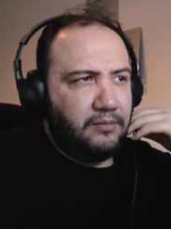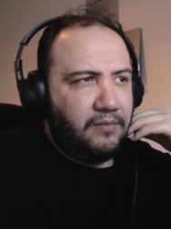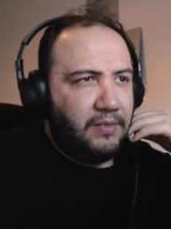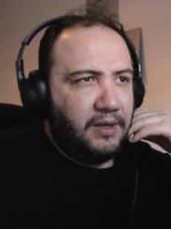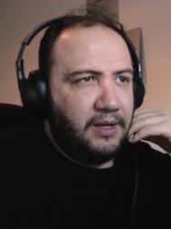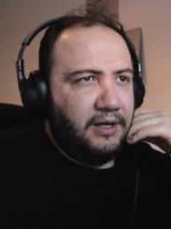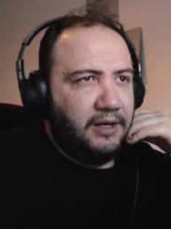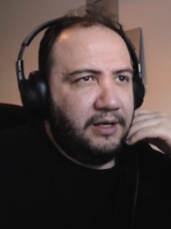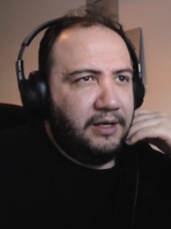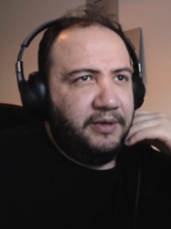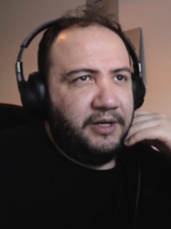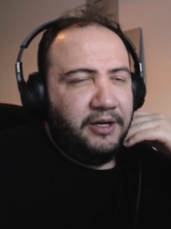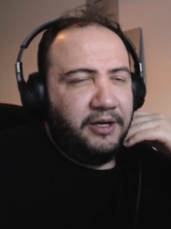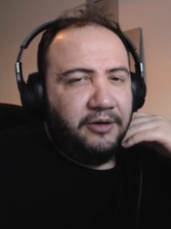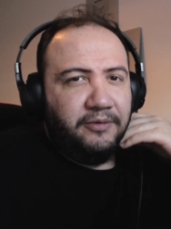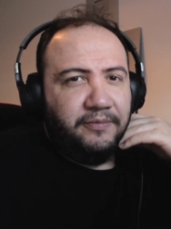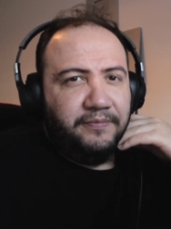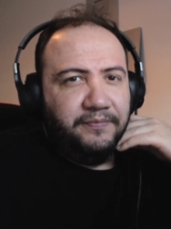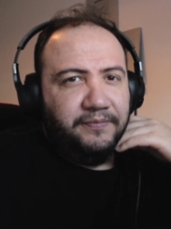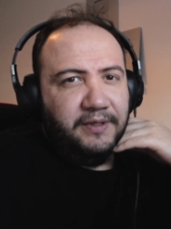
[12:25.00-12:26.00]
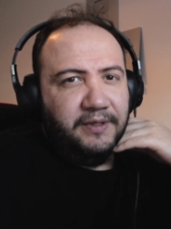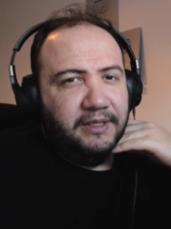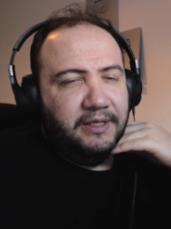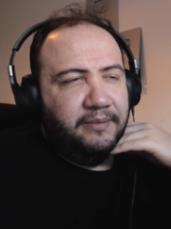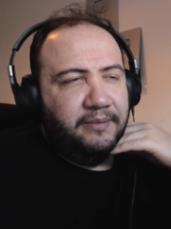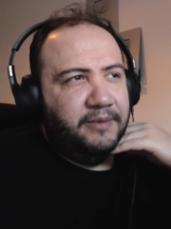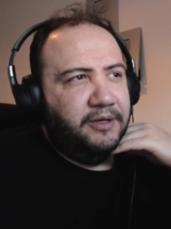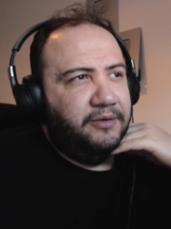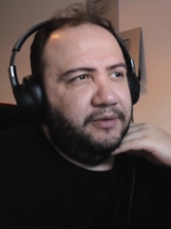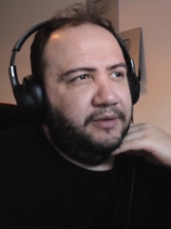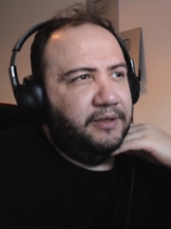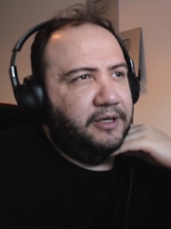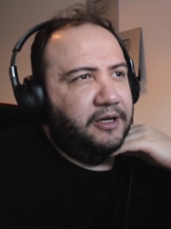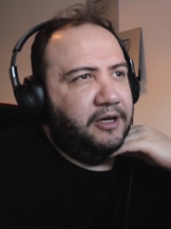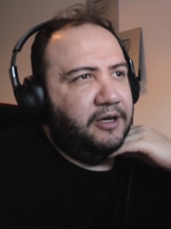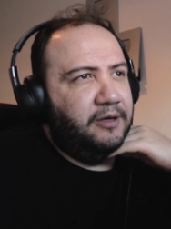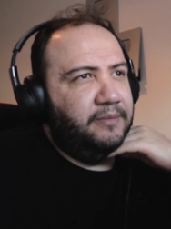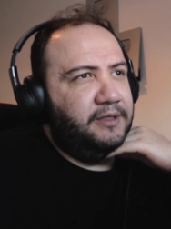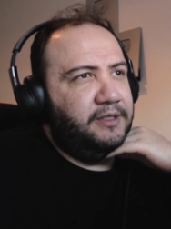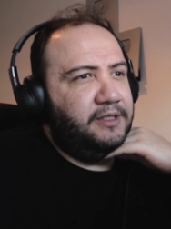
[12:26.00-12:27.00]
Let me know in the
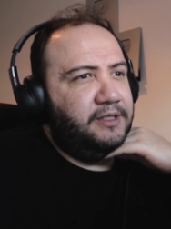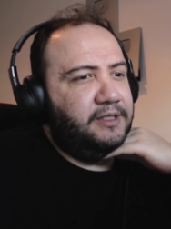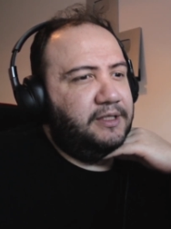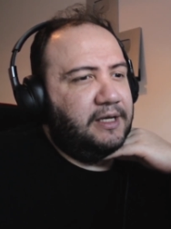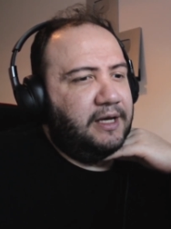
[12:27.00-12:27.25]
comments,